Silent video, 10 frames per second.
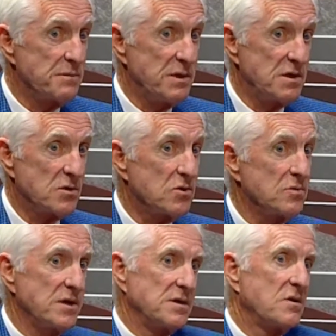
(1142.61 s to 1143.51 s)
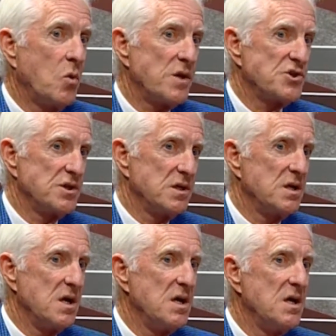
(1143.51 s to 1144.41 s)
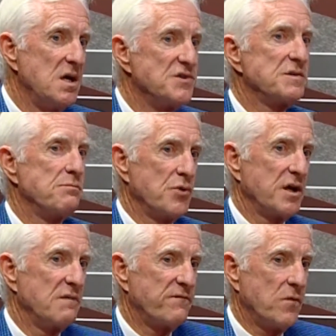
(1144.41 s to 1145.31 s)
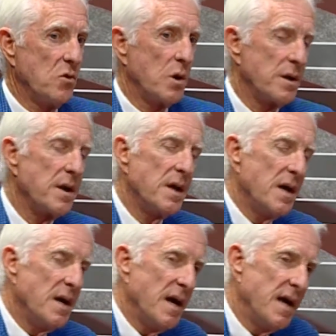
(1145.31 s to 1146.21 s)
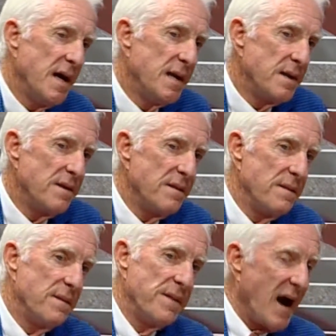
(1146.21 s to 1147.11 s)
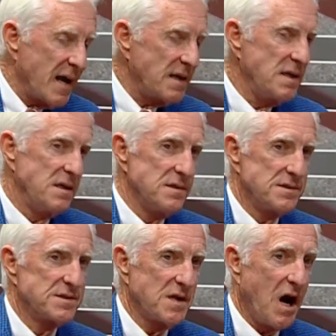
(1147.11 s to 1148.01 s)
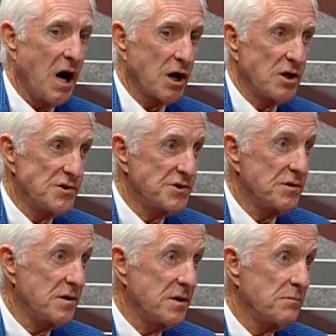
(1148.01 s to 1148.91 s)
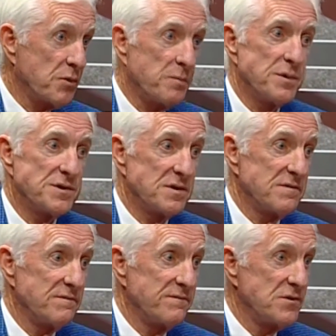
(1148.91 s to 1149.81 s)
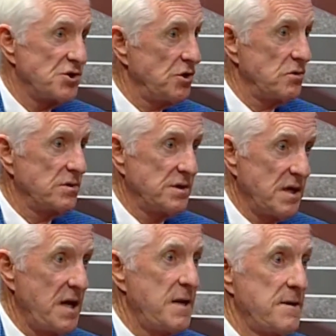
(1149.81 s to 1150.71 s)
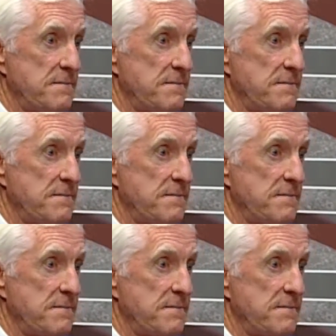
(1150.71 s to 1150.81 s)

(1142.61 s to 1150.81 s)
to be told that the question isn't bringing forward. And that is our concern and the purpose of the show today.